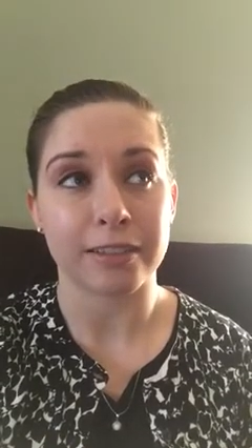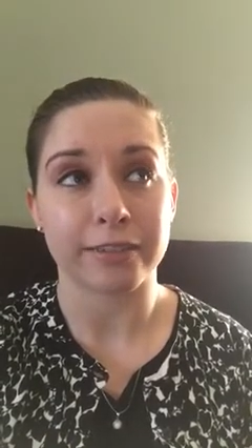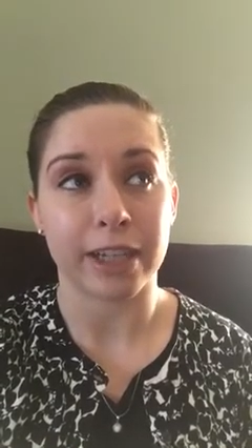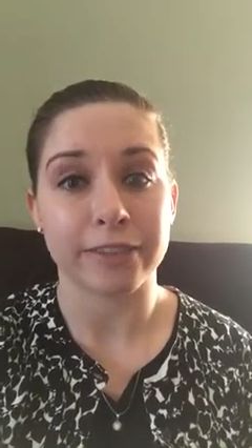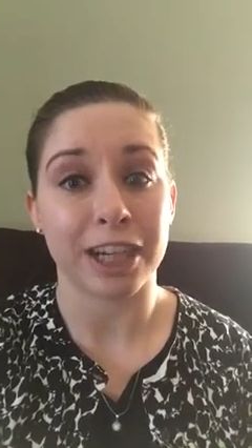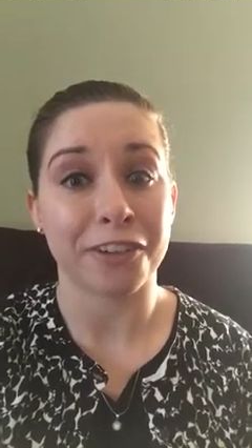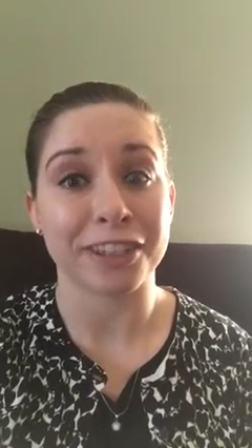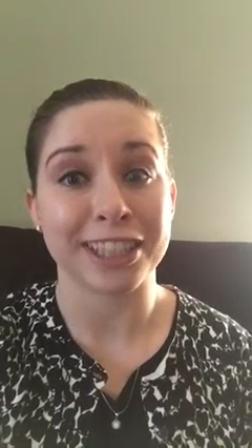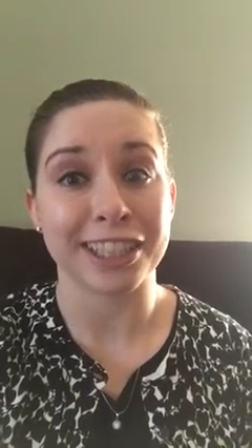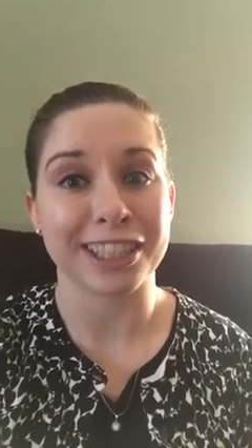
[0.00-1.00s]
Live
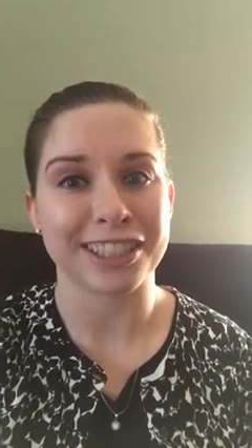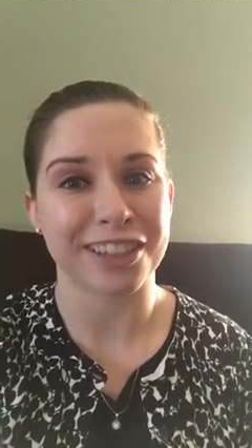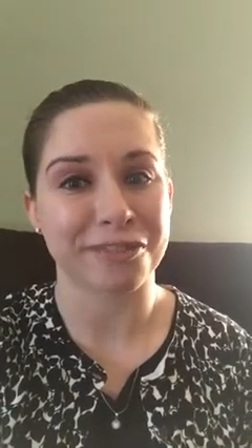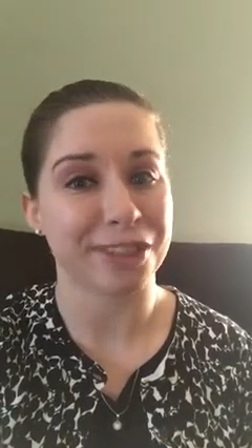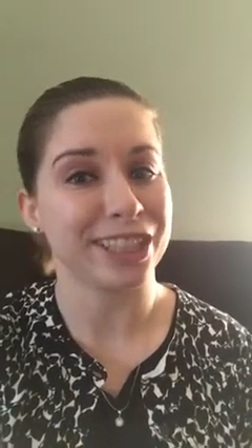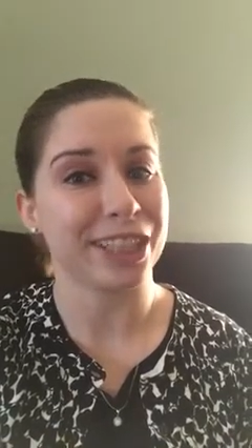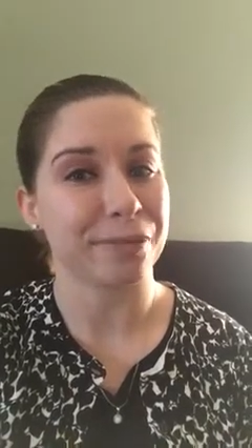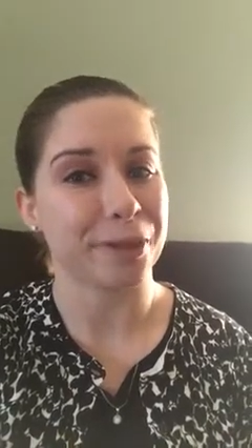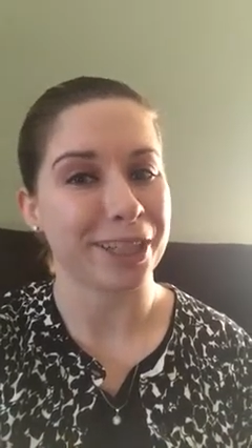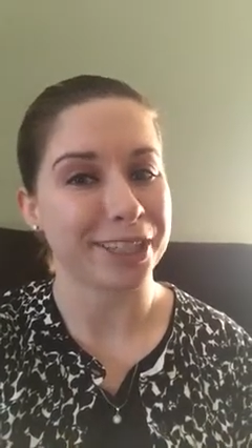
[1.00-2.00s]
television is really
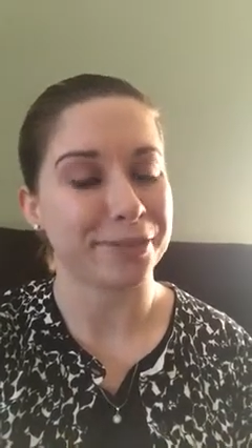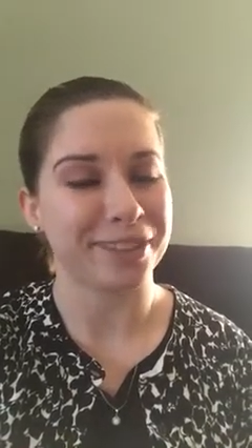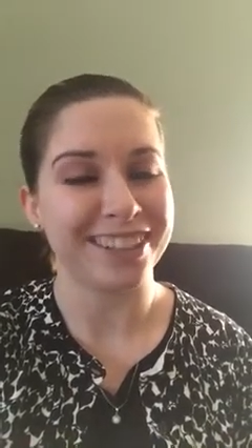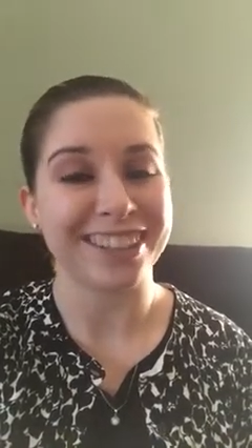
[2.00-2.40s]
unpredictable,